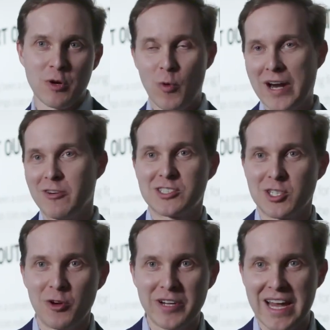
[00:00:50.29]
where
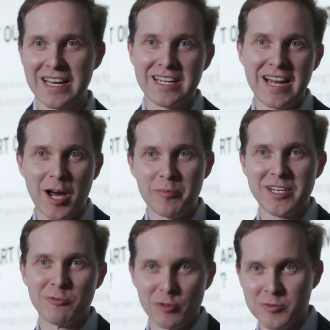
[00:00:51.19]
it's located, how
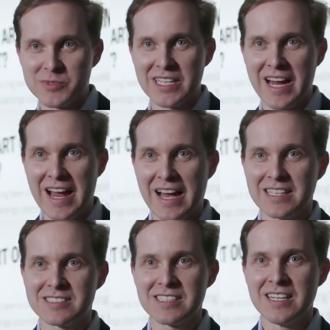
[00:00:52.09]
many rooms it has.